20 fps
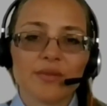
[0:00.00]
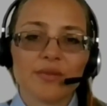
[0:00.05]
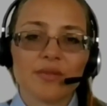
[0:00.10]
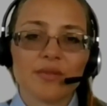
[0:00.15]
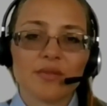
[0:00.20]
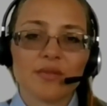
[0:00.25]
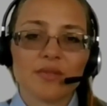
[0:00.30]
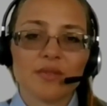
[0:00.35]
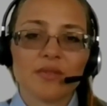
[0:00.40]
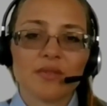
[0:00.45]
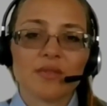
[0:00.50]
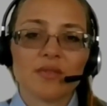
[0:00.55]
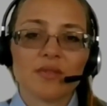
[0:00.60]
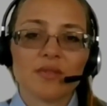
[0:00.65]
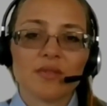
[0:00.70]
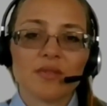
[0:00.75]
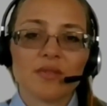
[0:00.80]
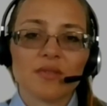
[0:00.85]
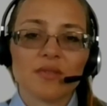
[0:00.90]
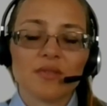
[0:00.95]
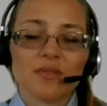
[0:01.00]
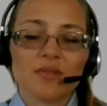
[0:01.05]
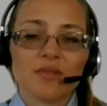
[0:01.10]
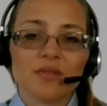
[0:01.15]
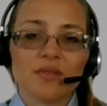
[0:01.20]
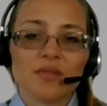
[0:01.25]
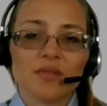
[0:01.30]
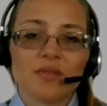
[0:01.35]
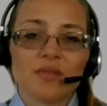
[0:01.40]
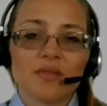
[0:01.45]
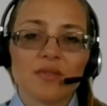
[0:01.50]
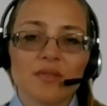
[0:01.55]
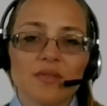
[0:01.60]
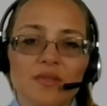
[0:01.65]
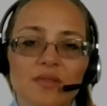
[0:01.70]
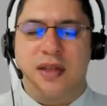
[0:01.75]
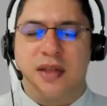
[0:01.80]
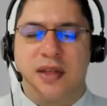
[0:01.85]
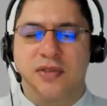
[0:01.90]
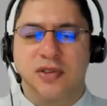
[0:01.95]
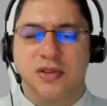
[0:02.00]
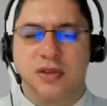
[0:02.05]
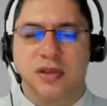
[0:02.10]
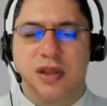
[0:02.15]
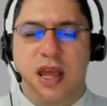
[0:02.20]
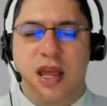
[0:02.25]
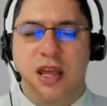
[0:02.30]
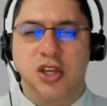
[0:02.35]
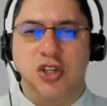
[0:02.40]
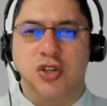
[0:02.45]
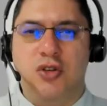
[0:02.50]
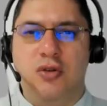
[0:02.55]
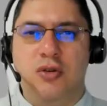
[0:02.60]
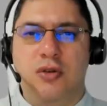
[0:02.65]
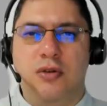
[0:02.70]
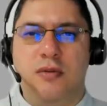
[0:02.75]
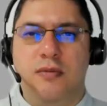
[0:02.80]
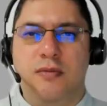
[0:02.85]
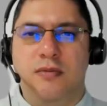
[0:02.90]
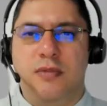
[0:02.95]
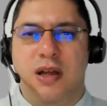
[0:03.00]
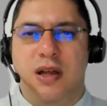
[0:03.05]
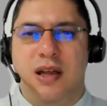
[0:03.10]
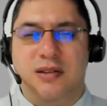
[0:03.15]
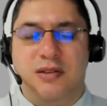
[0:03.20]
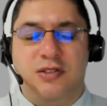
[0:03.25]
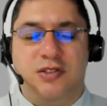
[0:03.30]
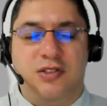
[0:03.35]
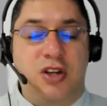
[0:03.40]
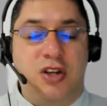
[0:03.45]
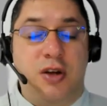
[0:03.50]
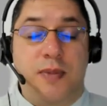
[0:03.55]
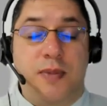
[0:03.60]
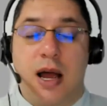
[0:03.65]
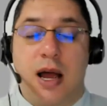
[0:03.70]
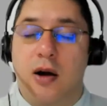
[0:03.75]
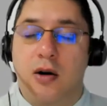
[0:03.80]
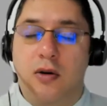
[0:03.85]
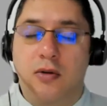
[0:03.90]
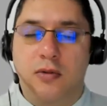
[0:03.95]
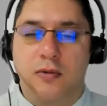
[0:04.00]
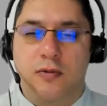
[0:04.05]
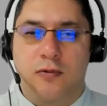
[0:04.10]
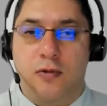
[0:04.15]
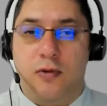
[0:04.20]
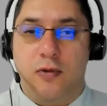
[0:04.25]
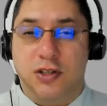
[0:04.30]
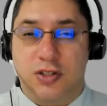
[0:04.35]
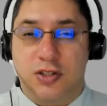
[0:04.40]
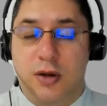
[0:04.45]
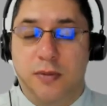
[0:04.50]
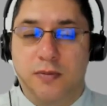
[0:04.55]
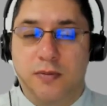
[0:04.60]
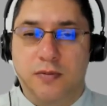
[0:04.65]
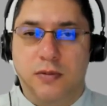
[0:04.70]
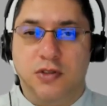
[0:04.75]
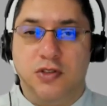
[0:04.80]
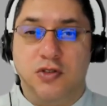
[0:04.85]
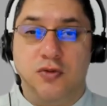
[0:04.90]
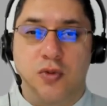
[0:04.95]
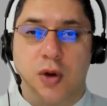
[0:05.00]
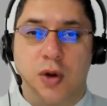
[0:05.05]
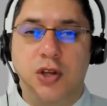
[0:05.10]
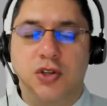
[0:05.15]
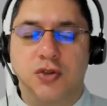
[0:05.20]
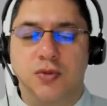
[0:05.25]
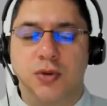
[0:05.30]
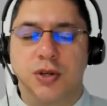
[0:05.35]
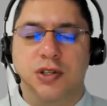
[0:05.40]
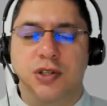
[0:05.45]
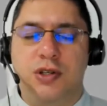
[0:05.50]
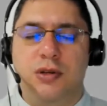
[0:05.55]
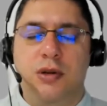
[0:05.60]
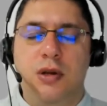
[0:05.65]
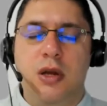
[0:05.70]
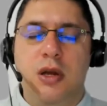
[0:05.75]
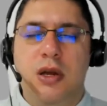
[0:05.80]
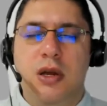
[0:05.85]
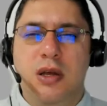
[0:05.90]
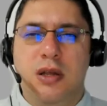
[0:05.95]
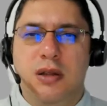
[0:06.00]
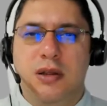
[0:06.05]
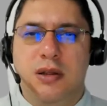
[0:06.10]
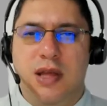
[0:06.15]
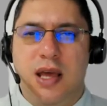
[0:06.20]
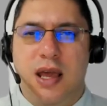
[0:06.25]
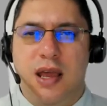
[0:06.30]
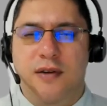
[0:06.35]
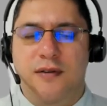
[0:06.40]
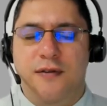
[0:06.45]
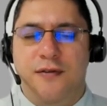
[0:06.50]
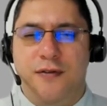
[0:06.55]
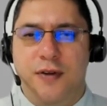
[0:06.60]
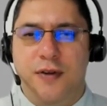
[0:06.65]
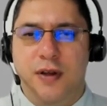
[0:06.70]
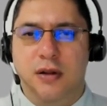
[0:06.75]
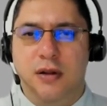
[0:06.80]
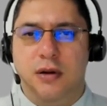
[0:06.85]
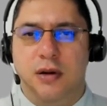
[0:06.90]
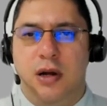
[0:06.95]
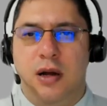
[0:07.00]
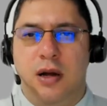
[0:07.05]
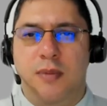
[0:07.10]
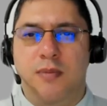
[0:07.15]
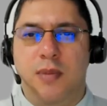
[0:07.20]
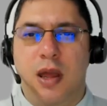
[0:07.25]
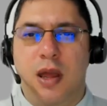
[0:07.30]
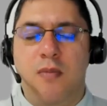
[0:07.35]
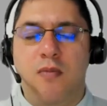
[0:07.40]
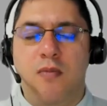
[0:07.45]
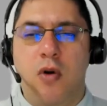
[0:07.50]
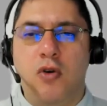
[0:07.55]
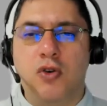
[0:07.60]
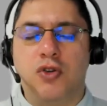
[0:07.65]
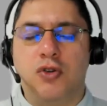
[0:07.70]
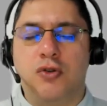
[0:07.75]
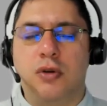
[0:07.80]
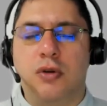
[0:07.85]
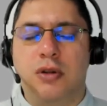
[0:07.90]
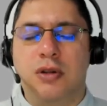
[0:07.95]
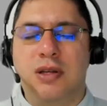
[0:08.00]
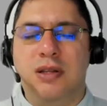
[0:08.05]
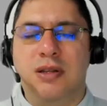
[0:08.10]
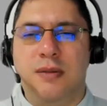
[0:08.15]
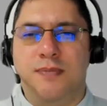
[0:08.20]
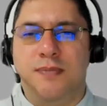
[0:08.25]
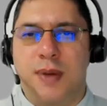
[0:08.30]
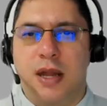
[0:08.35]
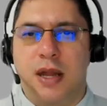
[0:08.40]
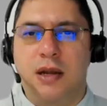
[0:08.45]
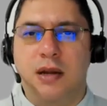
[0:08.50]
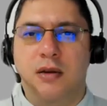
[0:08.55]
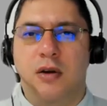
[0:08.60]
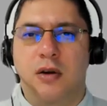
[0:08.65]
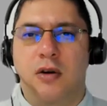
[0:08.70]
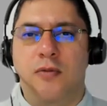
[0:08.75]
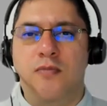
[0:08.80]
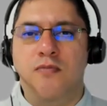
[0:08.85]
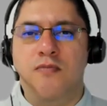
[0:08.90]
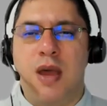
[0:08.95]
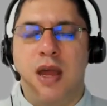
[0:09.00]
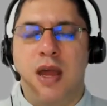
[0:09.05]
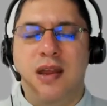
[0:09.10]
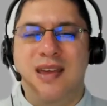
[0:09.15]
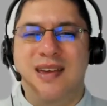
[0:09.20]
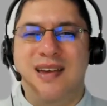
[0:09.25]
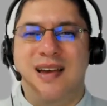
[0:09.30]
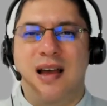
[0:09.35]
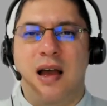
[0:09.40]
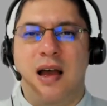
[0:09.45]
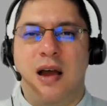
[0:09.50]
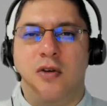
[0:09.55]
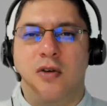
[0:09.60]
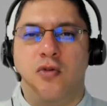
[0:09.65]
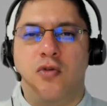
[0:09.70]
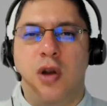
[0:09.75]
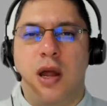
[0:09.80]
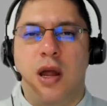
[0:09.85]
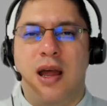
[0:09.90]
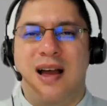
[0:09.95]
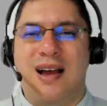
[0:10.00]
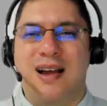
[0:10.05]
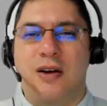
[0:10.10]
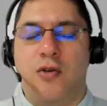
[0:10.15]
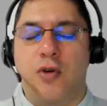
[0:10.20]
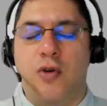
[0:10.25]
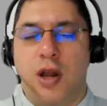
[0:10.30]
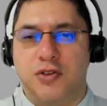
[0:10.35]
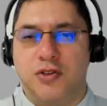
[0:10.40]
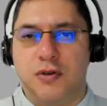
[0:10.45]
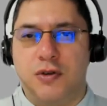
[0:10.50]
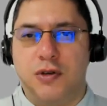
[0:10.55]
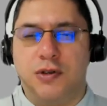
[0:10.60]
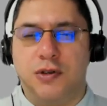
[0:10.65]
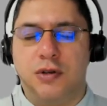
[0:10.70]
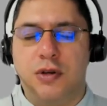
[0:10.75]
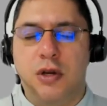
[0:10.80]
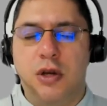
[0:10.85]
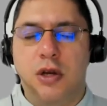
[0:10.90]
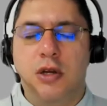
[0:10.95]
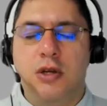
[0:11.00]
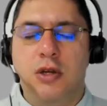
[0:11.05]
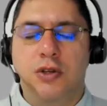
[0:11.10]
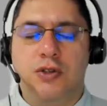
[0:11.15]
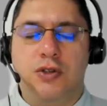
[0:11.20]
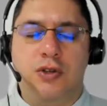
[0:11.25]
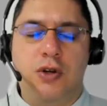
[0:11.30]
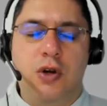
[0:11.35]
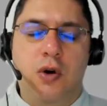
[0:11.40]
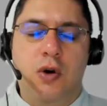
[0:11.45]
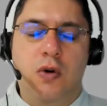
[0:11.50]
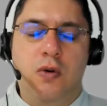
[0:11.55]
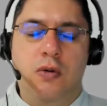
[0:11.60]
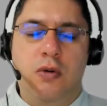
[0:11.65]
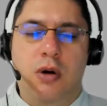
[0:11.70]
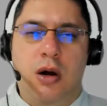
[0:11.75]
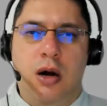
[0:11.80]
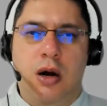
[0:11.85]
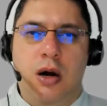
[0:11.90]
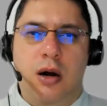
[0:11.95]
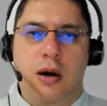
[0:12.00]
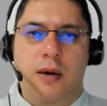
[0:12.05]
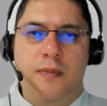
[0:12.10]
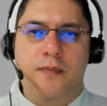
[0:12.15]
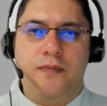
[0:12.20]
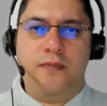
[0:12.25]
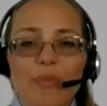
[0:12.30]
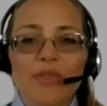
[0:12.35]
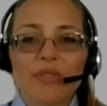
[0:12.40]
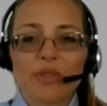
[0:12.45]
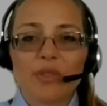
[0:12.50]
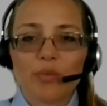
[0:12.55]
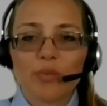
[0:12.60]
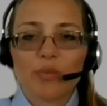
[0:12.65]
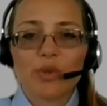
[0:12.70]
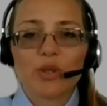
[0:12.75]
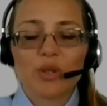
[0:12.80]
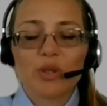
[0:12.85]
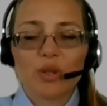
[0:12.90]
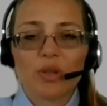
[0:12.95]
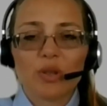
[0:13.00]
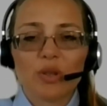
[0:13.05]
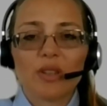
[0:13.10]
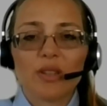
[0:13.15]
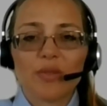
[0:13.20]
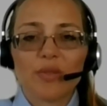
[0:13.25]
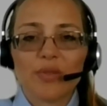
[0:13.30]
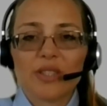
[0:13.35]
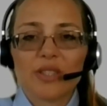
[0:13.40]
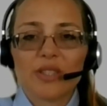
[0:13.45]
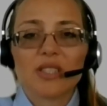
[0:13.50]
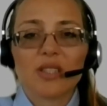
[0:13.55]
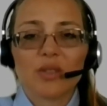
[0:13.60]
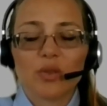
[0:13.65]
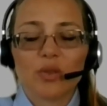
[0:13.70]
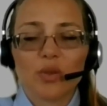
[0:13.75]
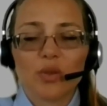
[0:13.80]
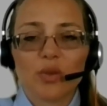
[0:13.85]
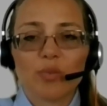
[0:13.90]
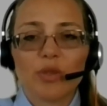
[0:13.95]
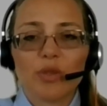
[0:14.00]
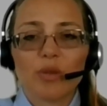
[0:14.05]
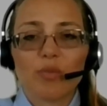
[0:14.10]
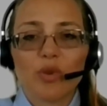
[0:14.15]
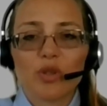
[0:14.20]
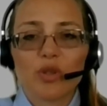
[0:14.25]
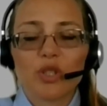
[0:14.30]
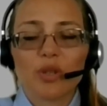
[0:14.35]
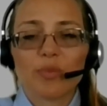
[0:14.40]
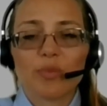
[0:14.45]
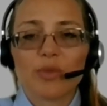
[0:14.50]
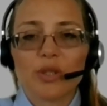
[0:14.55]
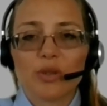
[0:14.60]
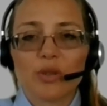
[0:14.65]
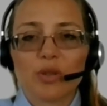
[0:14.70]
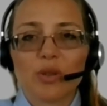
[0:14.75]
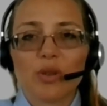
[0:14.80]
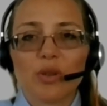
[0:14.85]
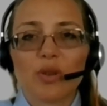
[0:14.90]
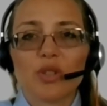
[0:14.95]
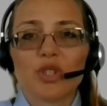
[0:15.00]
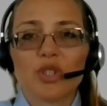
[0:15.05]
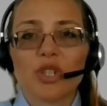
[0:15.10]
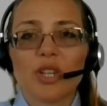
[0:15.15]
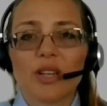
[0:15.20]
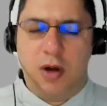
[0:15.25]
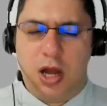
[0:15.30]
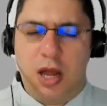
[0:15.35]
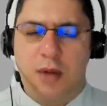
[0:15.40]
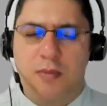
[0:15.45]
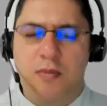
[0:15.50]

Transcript: exactly and and they should somehow for some strange reason they feel um, emotionally dependent on many aggr aggressors so different um, type of abuse not only physical could be emotional psychological be em